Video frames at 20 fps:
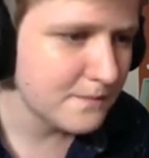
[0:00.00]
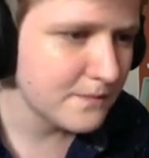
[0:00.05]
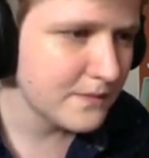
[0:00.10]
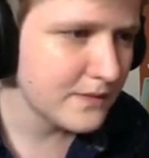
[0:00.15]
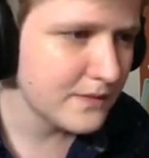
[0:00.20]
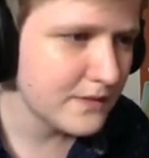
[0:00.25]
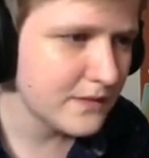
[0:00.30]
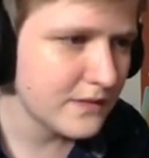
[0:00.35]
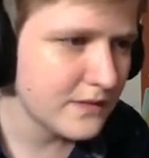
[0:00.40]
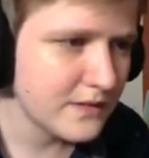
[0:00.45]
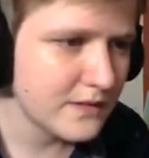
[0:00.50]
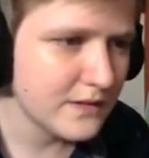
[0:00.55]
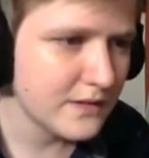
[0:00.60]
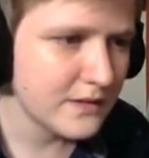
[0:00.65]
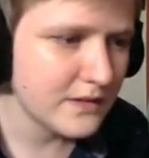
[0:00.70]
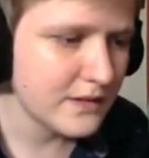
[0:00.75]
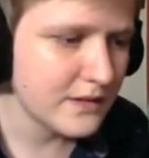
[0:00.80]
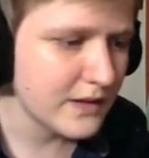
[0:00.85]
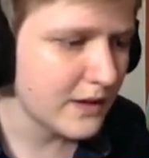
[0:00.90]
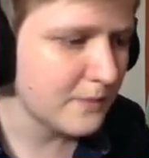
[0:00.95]
the top
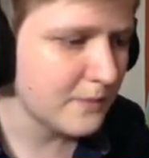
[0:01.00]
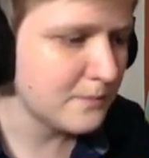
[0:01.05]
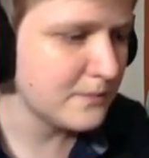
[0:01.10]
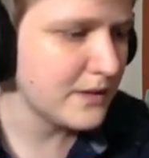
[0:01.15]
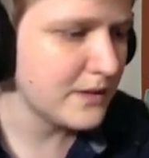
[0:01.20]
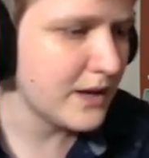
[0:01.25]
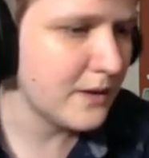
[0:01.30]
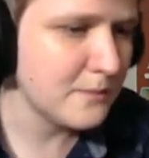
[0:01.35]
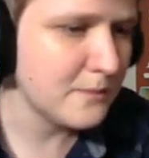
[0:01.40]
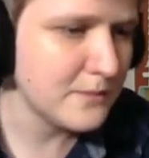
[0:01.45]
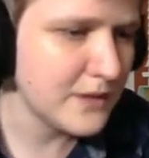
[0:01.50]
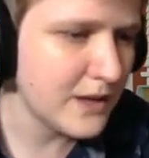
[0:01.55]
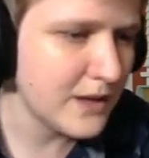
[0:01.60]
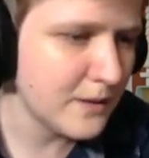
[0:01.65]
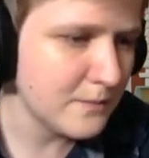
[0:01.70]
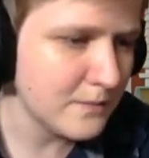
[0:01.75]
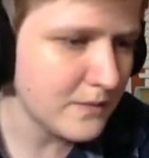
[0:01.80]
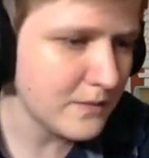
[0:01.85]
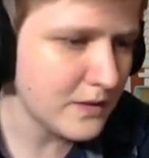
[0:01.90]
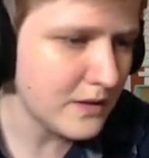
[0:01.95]
parts of the yep. Ship, yep. Keep yep.
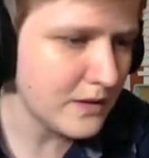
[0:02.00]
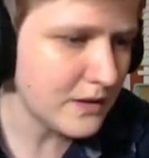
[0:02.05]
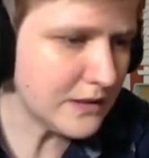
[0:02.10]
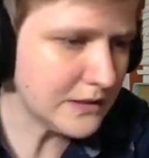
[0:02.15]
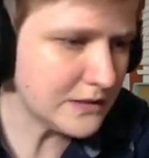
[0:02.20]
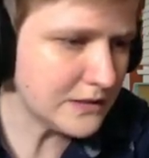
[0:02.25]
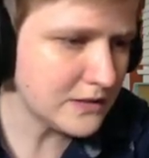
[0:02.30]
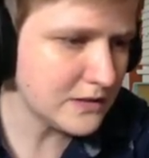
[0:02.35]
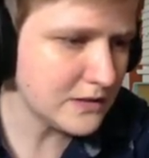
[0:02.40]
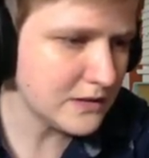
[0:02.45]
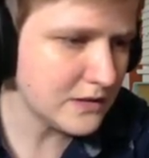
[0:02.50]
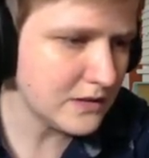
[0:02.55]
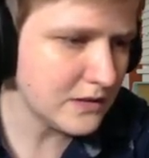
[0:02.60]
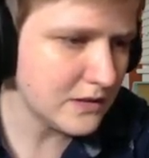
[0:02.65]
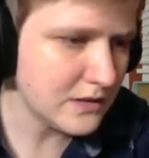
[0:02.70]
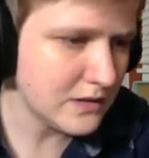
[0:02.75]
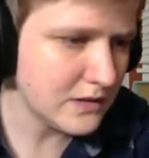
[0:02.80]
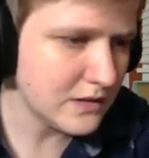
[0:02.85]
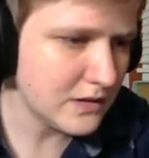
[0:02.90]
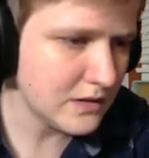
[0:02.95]
The book angled up
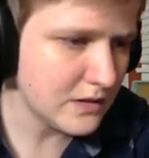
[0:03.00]
more.